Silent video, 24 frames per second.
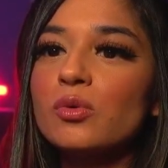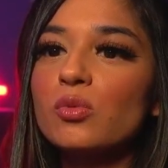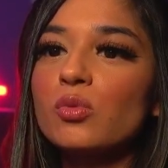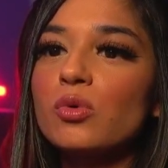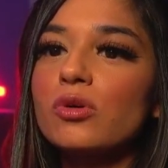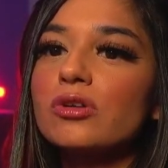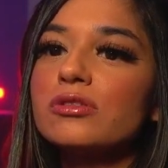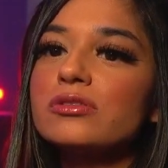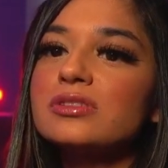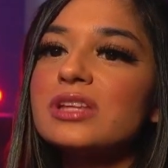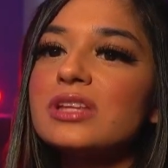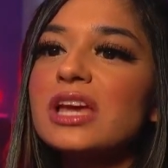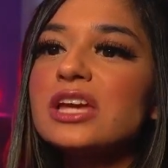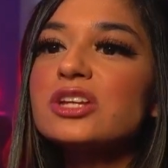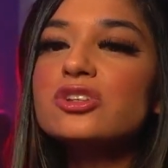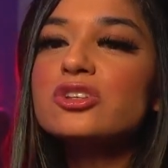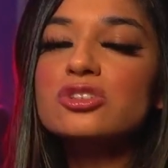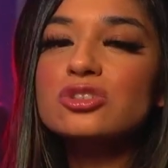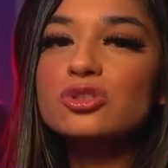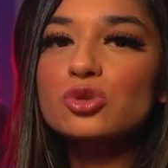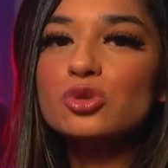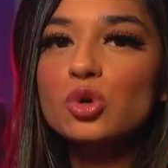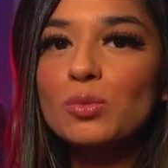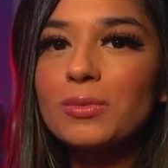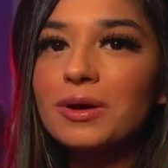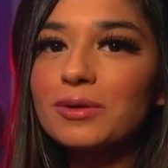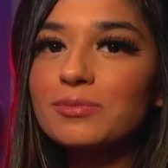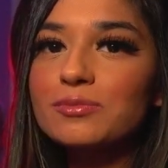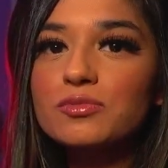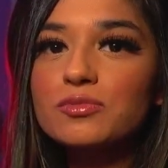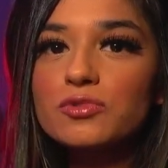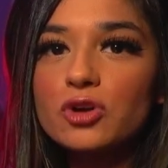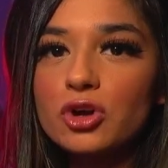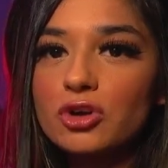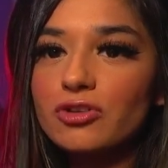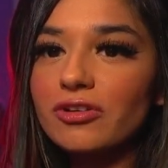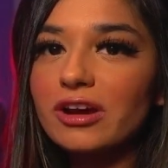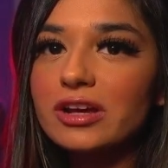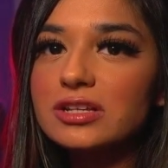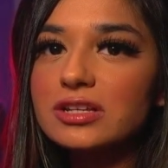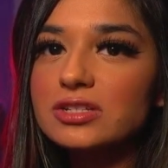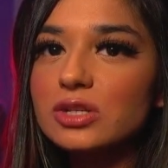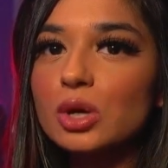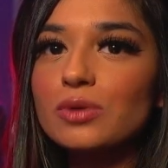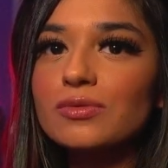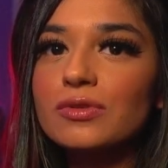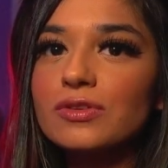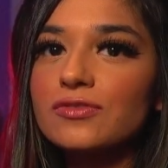was they just saw my progress
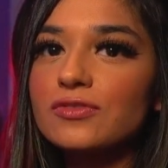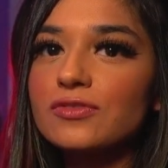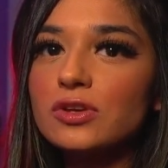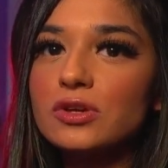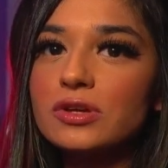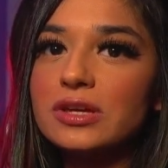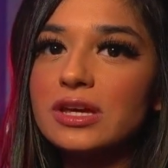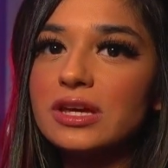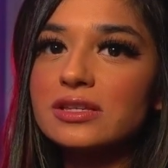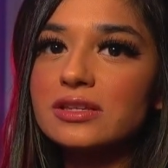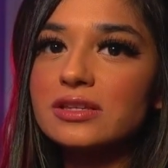over a few years.